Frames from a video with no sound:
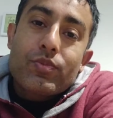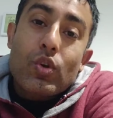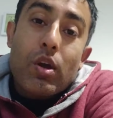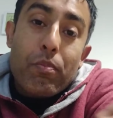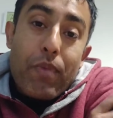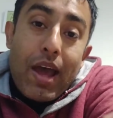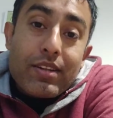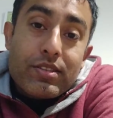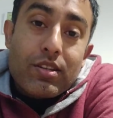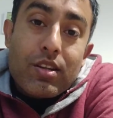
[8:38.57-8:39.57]
So
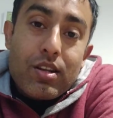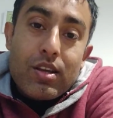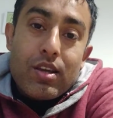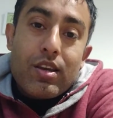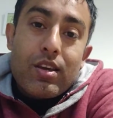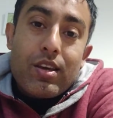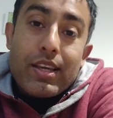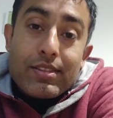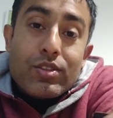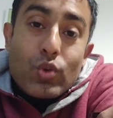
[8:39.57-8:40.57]
comparison
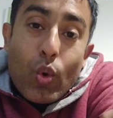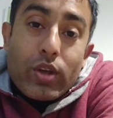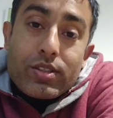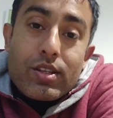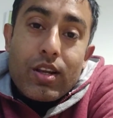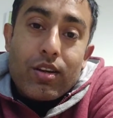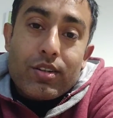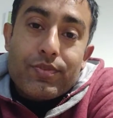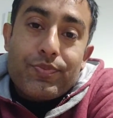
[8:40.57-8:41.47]
is a joy stealer.